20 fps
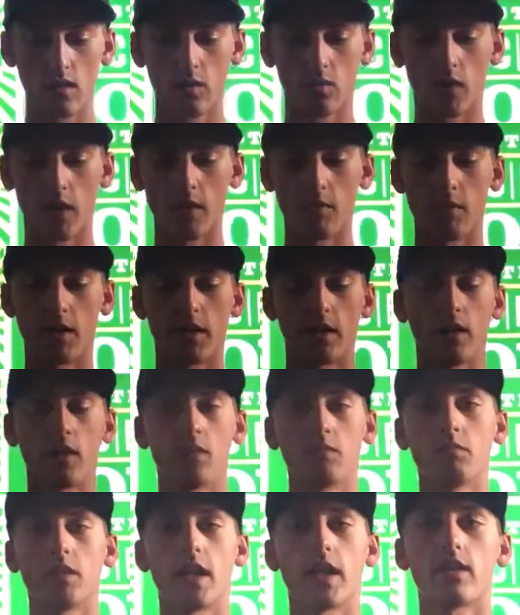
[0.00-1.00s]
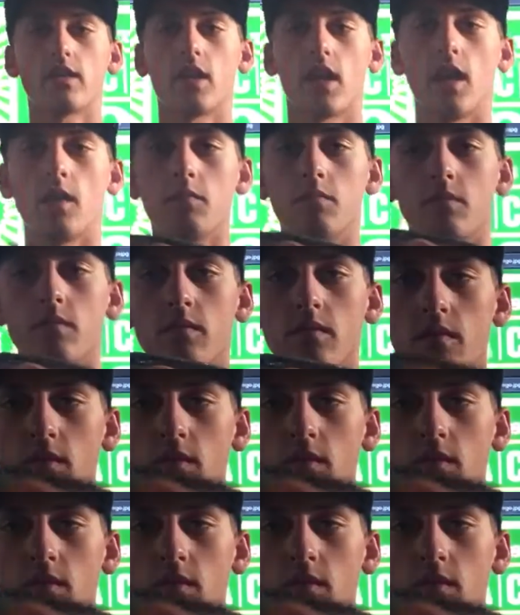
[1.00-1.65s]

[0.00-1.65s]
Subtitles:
White belly, black top.